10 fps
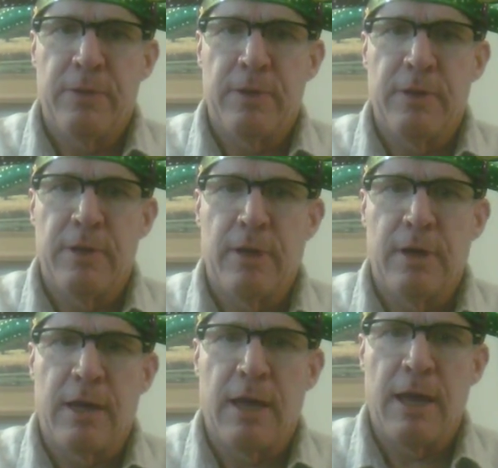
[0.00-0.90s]
And there
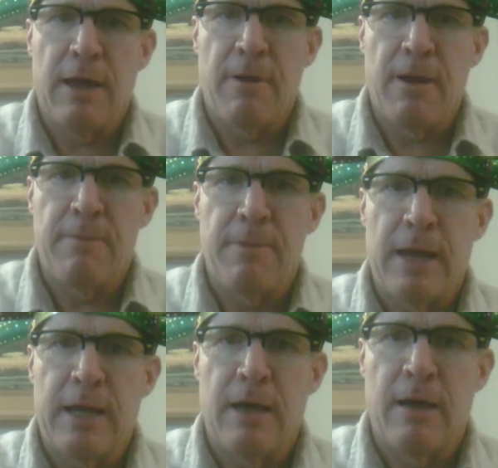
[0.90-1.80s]
it came right
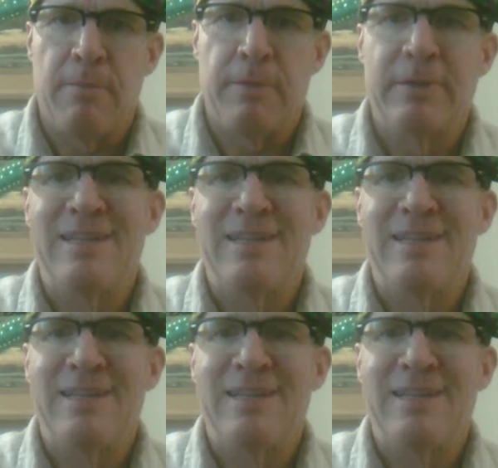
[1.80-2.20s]
back up.